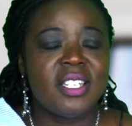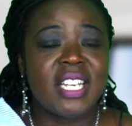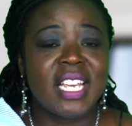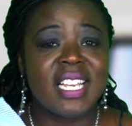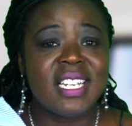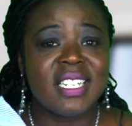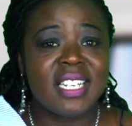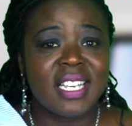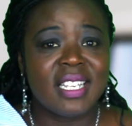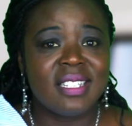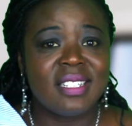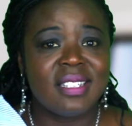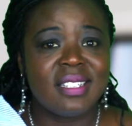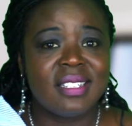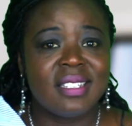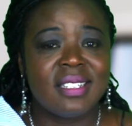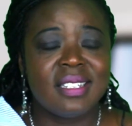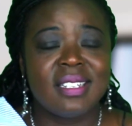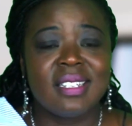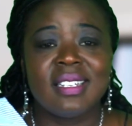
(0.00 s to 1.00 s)

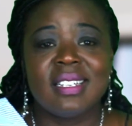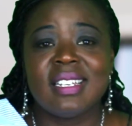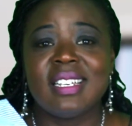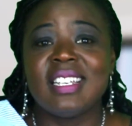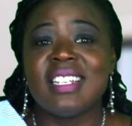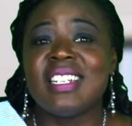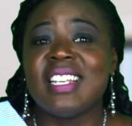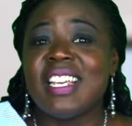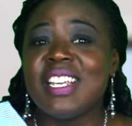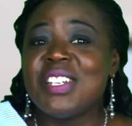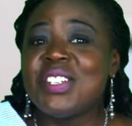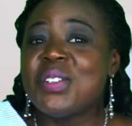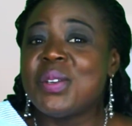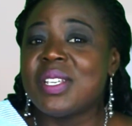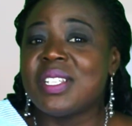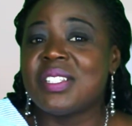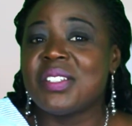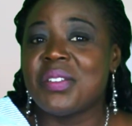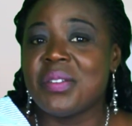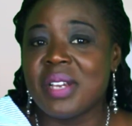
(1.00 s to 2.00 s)
Changes in
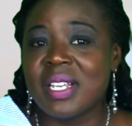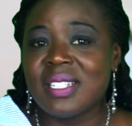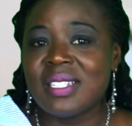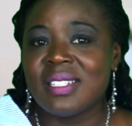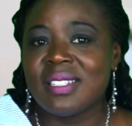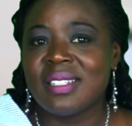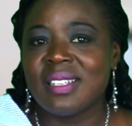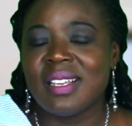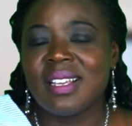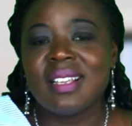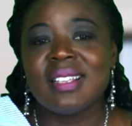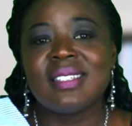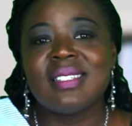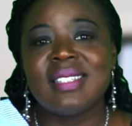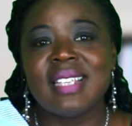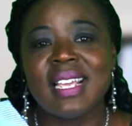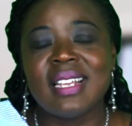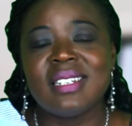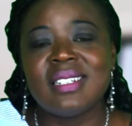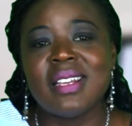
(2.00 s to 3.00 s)
interest rates
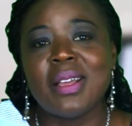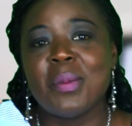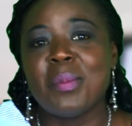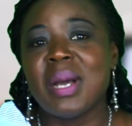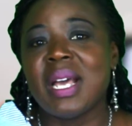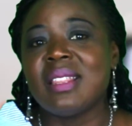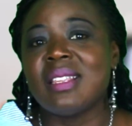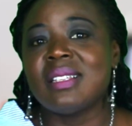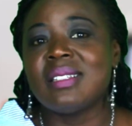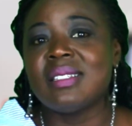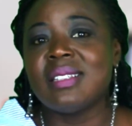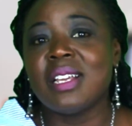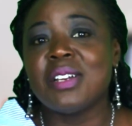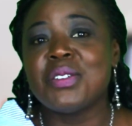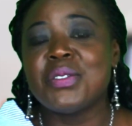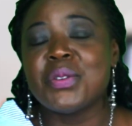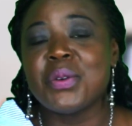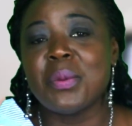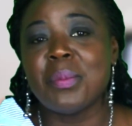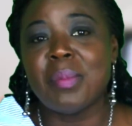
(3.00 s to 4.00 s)
set by the
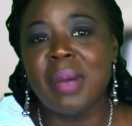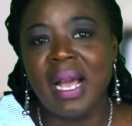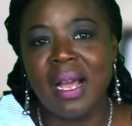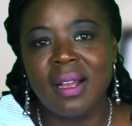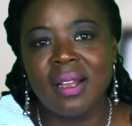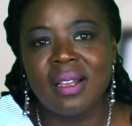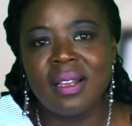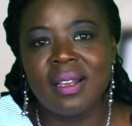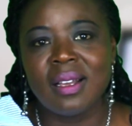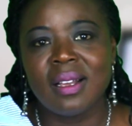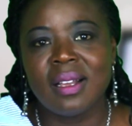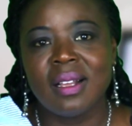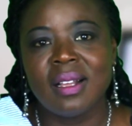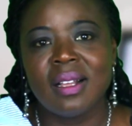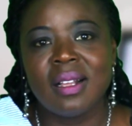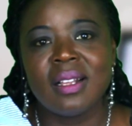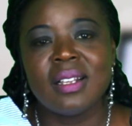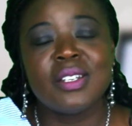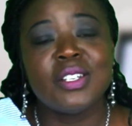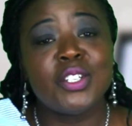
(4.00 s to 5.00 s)
central bank
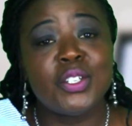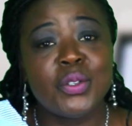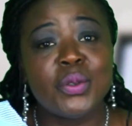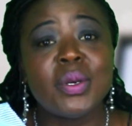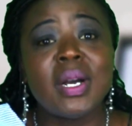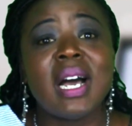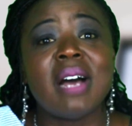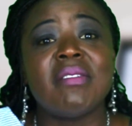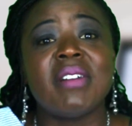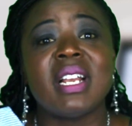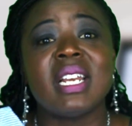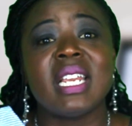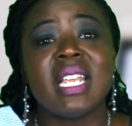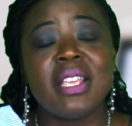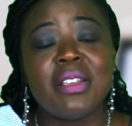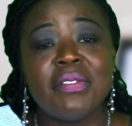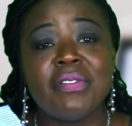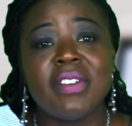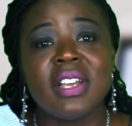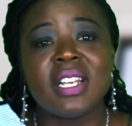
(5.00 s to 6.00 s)
do have an
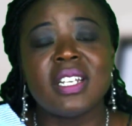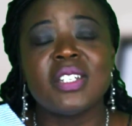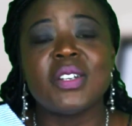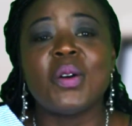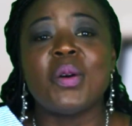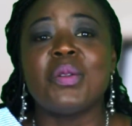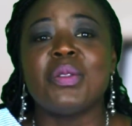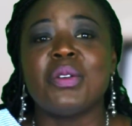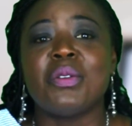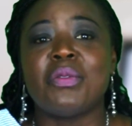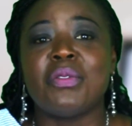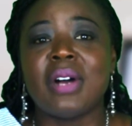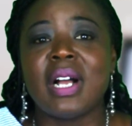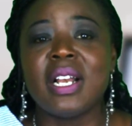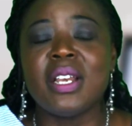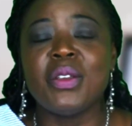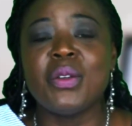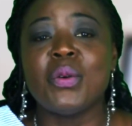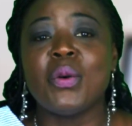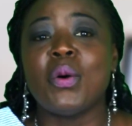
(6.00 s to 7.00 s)
effect on the
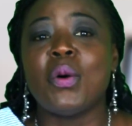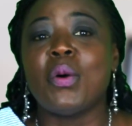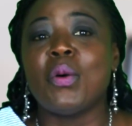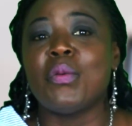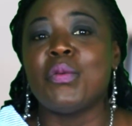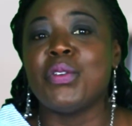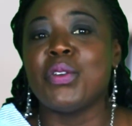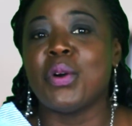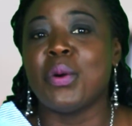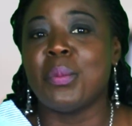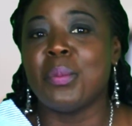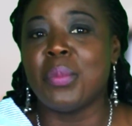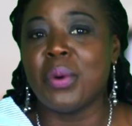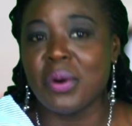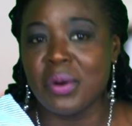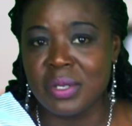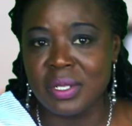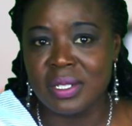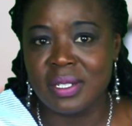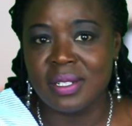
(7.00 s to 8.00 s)
value of your
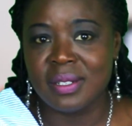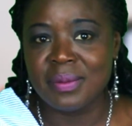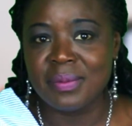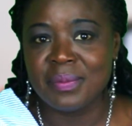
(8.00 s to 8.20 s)
bond.